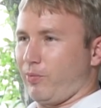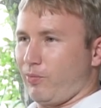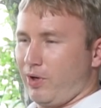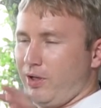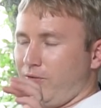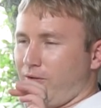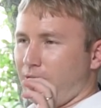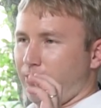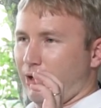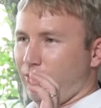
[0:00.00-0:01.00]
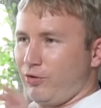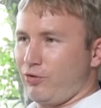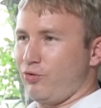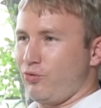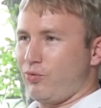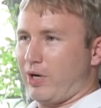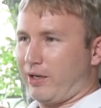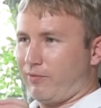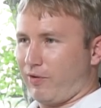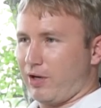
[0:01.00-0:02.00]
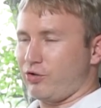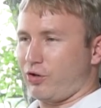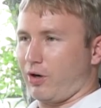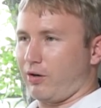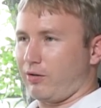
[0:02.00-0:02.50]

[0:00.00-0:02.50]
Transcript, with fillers: But what is it about you and adventure?